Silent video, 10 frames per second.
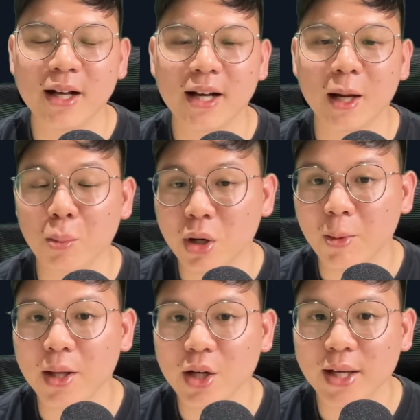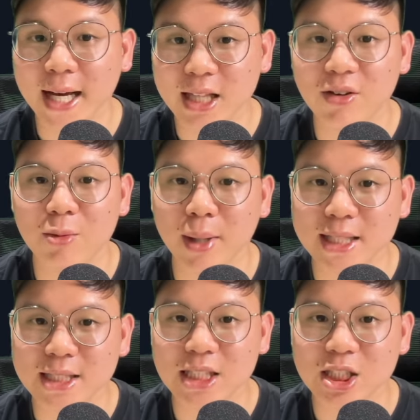I'm probably going to activate my
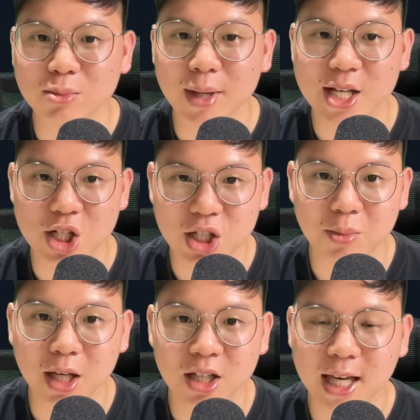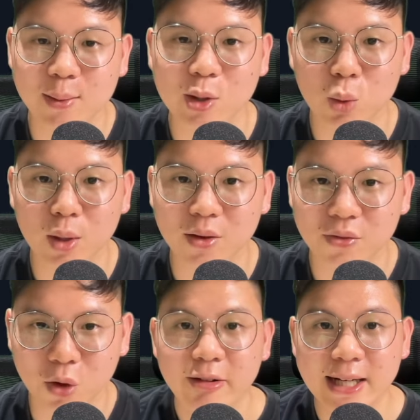assistant manager chip in game week
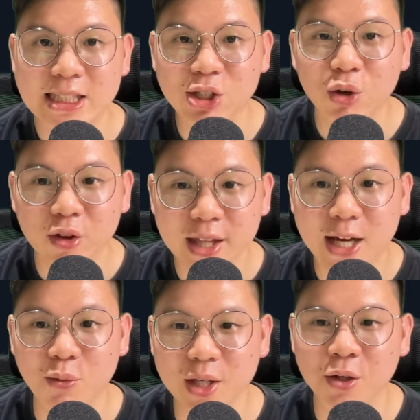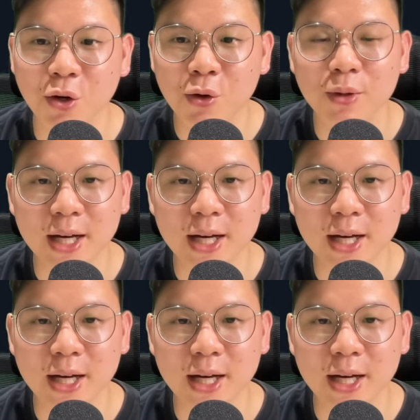24. Right, so there we go.